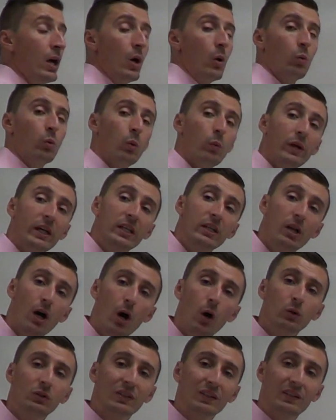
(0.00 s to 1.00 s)
Well, we
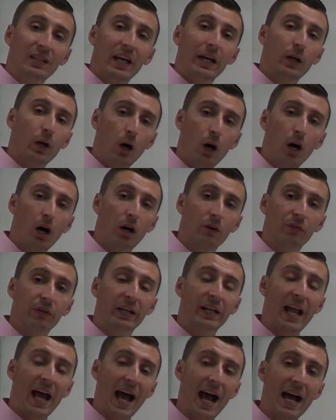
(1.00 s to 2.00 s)
know to take off,
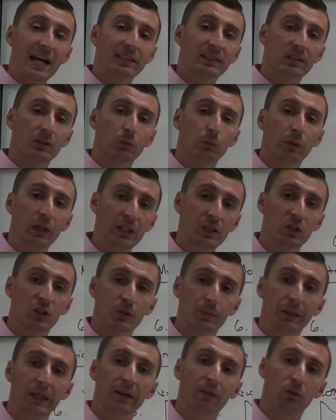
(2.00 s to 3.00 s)
it has to reach a
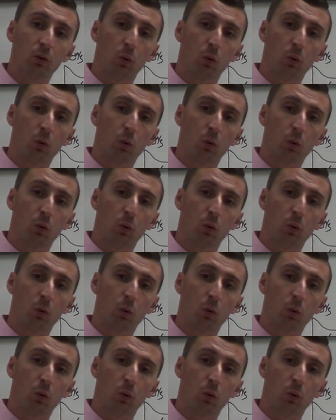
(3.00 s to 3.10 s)
speed of